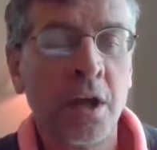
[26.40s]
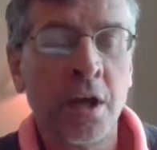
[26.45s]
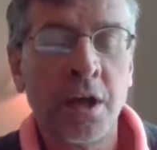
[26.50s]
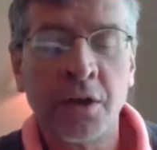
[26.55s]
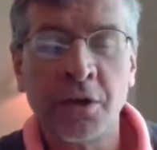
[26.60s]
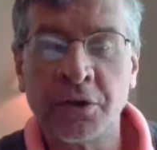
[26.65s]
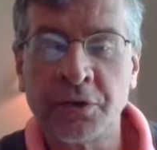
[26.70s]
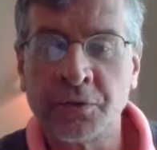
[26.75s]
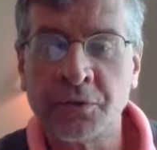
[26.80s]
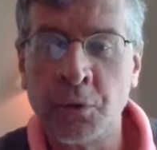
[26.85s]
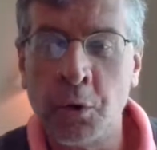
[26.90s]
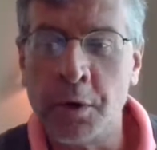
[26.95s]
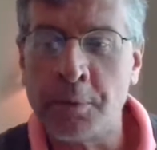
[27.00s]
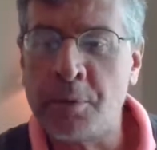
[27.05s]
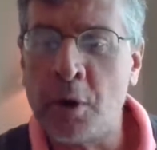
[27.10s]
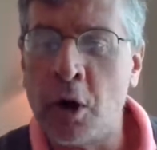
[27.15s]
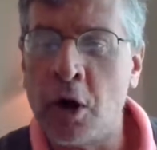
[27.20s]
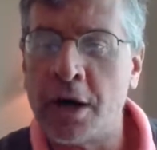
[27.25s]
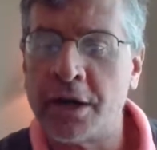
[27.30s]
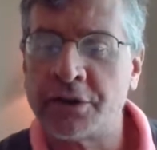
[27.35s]
there's 4
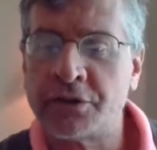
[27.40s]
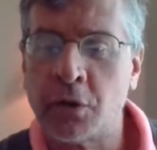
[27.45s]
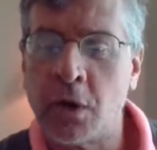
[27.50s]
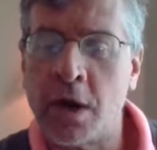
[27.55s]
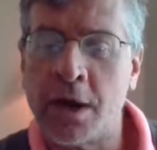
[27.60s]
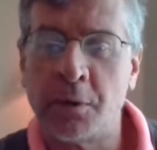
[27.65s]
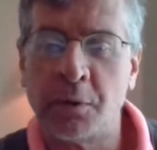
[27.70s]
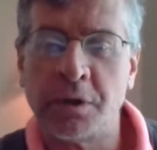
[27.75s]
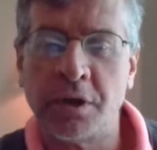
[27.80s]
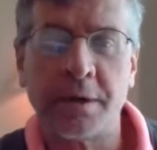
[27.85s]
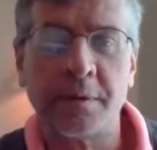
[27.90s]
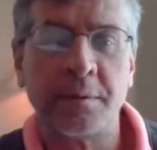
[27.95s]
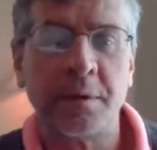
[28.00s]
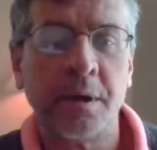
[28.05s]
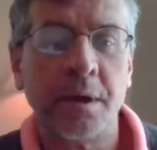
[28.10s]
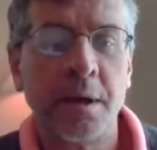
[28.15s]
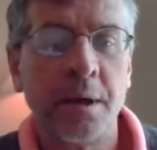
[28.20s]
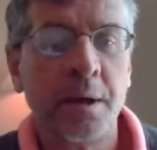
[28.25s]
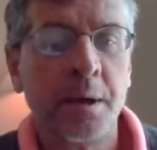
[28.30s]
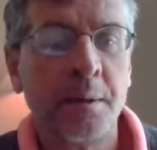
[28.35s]
parts, so I would like
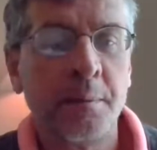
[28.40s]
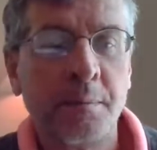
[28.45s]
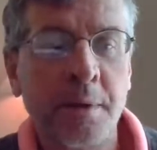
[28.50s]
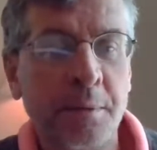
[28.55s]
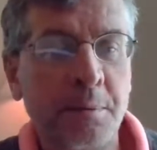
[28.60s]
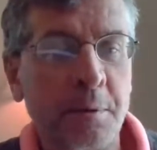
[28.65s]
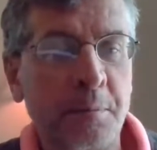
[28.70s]
maybe